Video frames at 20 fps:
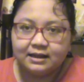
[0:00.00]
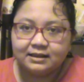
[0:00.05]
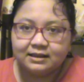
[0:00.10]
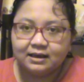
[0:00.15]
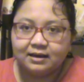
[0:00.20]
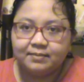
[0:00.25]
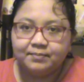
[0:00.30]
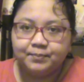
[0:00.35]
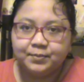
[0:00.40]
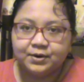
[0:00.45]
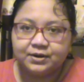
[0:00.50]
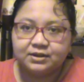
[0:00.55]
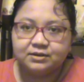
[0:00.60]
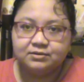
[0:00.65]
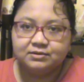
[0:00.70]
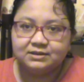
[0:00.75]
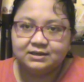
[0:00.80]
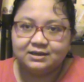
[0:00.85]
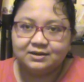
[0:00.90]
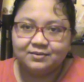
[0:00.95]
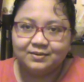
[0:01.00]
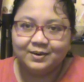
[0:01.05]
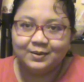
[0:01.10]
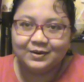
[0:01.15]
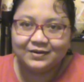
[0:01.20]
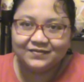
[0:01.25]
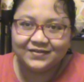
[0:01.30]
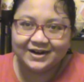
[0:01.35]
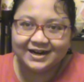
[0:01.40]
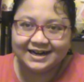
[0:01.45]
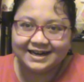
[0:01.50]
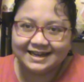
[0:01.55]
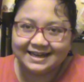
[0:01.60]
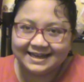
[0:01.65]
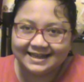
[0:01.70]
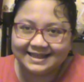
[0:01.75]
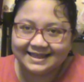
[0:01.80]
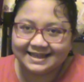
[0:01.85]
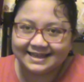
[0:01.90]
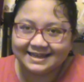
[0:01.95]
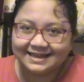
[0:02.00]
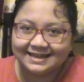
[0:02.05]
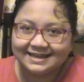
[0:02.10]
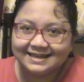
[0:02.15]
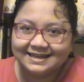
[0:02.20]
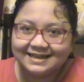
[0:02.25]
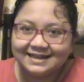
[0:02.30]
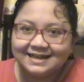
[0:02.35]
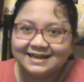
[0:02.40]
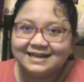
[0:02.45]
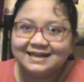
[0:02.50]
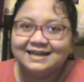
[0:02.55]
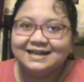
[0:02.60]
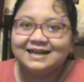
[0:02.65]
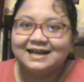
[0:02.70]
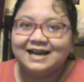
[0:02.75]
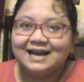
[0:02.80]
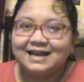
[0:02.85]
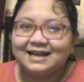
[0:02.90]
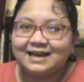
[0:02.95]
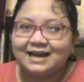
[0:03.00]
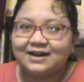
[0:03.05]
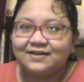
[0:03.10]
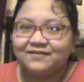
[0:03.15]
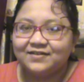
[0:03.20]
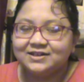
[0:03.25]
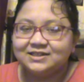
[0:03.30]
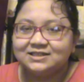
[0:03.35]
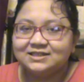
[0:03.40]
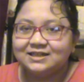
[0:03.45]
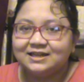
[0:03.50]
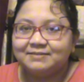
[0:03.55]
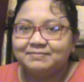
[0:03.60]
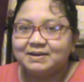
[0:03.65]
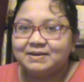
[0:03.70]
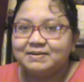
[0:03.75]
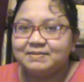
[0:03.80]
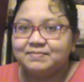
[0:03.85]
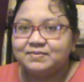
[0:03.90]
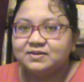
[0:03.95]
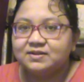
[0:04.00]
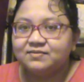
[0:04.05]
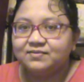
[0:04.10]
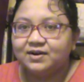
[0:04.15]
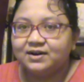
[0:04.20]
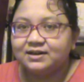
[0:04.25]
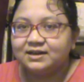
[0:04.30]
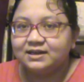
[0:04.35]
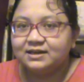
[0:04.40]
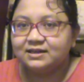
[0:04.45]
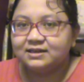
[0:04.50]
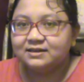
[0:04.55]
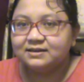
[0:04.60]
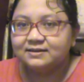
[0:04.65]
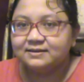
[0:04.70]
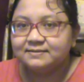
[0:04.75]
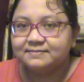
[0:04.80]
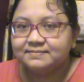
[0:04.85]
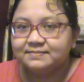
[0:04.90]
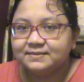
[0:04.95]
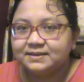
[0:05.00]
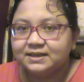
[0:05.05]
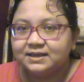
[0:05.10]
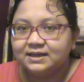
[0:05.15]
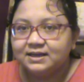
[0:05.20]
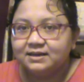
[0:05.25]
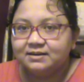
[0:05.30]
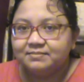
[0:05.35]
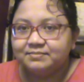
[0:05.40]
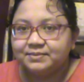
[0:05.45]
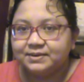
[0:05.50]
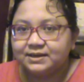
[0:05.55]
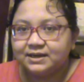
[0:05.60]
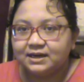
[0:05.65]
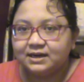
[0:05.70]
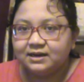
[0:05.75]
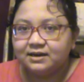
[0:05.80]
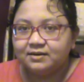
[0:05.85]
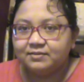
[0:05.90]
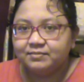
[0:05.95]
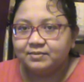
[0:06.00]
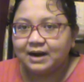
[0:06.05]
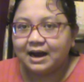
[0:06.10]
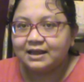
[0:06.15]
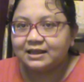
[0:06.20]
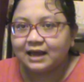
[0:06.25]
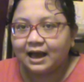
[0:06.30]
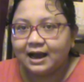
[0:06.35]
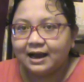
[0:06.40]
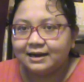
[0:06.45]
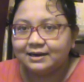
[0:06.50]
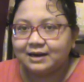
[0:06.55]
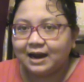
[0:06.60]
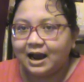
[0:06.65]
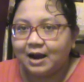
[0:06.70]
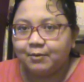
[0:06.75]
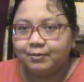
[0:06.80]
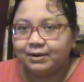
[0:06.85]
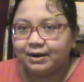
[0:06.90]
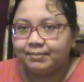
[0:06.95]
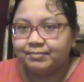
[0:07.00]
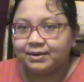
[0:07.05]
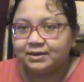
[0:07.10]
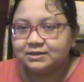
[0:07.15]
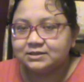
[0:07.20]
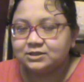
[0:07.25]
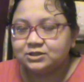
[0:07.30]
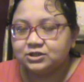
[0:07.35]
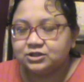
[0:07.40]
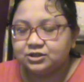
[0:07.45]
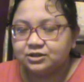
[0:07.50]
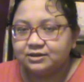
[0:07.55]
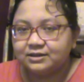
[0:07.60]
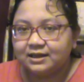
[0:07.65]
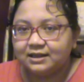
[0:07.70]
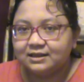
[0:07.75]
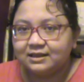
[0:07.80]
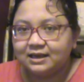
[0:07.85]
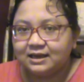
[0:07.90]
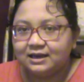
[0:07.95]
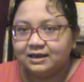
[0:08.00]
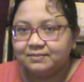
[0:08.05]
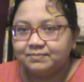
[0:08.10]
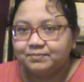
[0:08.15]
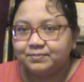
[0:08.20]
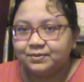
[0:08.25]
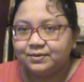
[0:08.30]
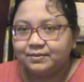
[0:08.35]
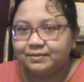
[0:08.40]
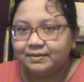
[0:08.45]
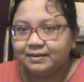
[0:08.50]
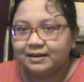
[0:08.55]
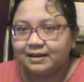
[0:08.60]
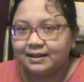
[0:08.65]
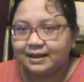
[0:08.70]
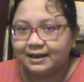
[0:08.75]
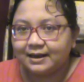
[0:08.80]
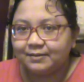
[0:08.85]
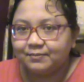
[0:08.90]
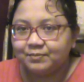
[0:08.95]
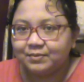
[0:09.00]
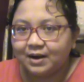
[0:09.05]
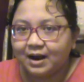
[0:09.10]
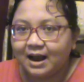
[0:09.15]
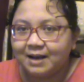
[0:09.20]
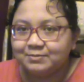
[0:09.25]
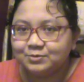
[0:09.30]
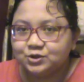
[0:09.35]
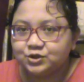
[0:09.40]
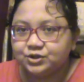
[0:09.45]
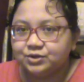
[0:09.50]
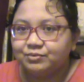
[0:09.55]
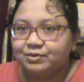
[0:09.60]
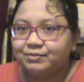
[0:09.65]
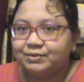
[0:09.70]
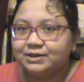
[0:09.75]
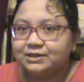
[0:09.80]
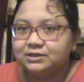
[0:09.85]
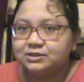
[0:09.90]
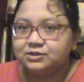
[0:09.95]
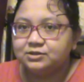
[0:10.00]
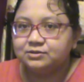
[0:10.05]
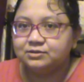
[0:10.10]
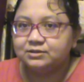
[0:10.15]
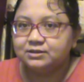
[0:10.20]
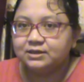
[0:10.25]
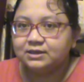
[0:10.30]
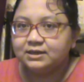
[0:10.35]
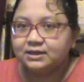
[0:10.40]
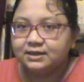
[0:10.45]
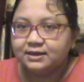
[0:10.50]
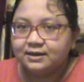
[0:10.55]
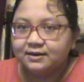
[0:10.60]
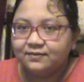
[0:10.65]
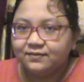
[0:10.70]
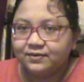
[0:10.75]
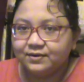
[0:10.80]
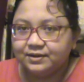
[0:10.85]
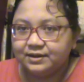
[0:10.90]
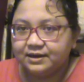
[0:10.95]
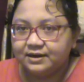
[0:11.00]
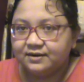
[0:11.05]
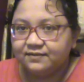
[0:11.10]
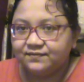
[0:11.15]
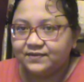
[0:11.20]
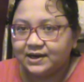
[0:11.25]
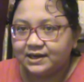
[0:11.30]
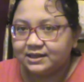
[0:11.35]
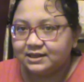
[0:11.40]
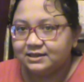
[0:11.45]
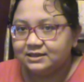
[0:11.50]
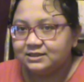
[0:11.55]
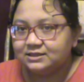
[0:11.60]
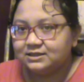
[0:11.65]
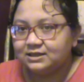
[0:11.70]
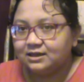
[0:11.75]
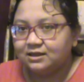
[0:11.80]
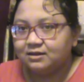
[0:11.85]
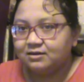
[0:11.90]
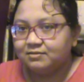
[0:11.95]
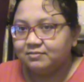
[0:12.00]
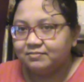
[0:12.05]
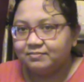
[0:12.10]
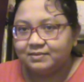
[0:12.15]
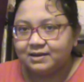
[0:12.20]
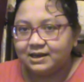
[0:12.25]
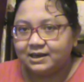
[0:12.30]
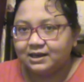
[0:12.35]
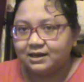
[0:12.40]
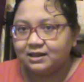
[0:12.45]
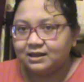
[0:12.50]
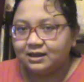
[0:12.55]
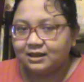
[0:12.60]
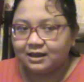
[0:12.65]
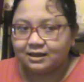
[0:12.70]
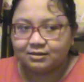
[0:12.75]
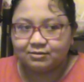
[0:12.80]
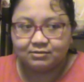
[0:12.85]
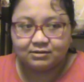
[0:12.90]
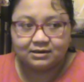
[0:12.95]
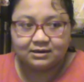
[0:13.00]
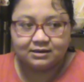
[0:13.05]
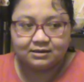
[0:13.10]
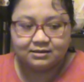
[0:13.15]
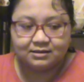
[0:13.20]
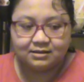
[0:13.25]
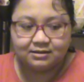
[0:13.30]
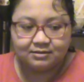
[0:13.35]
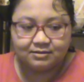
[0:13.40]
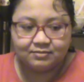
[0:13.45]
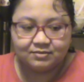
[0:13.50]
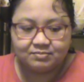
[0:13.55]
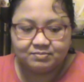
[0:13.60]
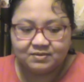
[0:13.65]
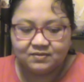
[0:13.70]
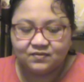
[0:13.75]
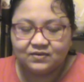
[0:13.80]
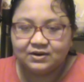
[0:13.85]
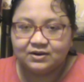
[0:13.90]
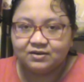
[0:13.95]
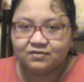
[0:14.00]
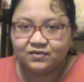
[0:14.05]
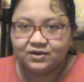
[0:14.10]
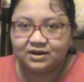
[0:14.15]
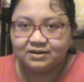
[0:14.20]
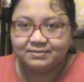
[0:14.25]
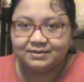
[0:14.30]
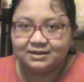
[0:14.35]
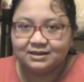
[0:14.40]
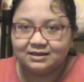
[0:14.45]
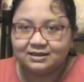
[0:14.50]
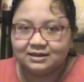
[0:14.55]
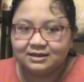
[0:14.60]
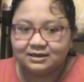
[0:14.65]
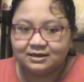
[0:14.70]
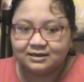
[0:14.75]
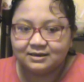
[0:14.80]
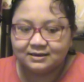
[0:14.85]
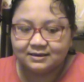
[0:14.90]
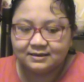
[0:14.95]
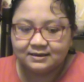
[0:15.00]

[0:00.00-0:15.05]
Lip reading: the person who did it was very lazy and kind of rushed it and maybe put the wrong date in. But I'm not sure that I'm sure we went in June for their vaccination, so I gotta get that sorted out. So it was very busy today.